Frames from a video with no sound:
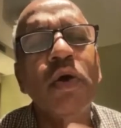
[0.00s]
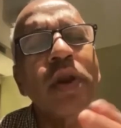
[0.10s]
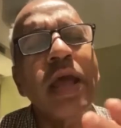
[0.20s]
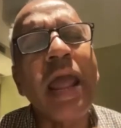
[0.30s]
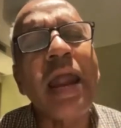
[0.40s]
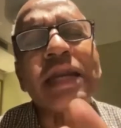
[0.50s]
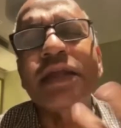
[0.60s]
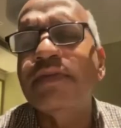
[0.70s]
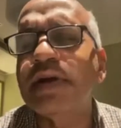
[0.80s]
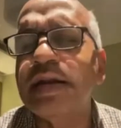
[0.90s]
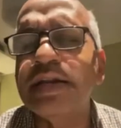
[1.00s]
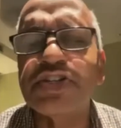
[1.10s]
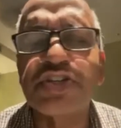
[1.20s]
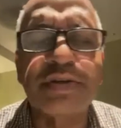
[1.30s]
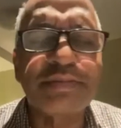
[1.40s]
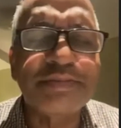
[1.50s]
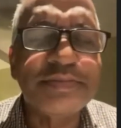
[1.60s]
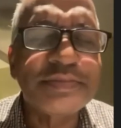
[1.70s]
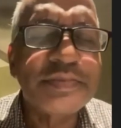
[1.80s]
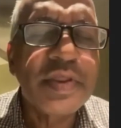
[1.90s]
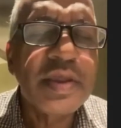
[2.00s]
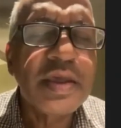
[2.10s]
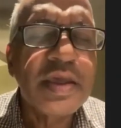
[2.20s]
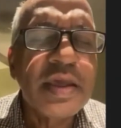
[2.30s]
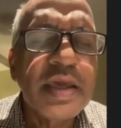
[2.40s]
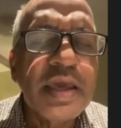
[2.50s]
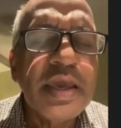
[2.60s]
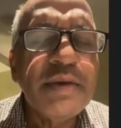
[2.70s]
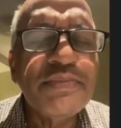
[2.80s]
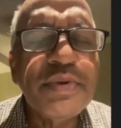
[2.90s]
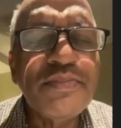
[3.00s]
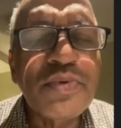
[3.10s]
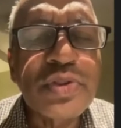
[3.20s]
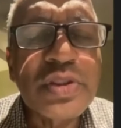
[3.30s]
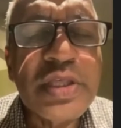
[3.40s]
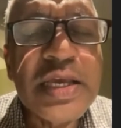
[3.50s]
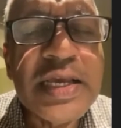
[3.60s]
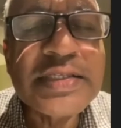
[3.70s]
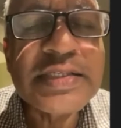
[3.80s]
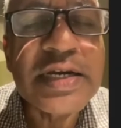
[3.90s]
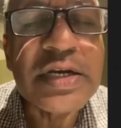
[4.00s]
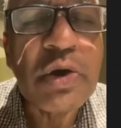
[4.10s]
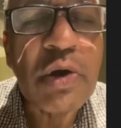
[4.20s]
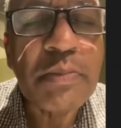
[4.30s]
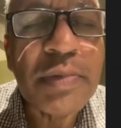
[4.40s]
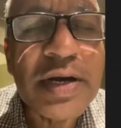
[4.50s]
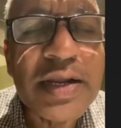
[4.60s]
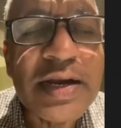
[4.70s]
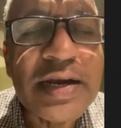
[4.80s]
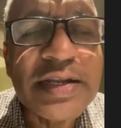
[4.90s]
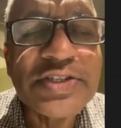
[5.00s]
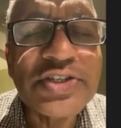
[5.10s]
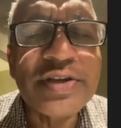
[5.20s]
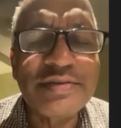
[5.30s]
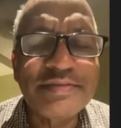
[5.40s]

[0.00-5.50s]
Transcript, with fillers: or active condition. If the vritti is in dormant condition,